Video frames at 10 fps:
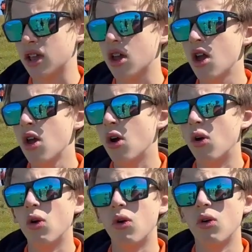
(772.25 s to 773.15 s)
So if you
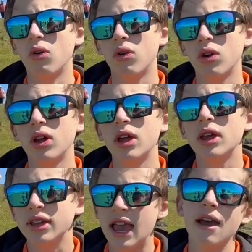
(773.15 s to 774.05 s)
pass your tests
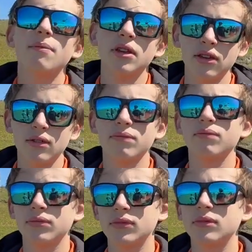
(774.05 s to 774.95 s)
and
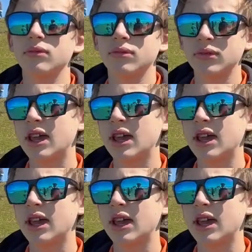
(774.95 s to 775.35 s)
do well enough.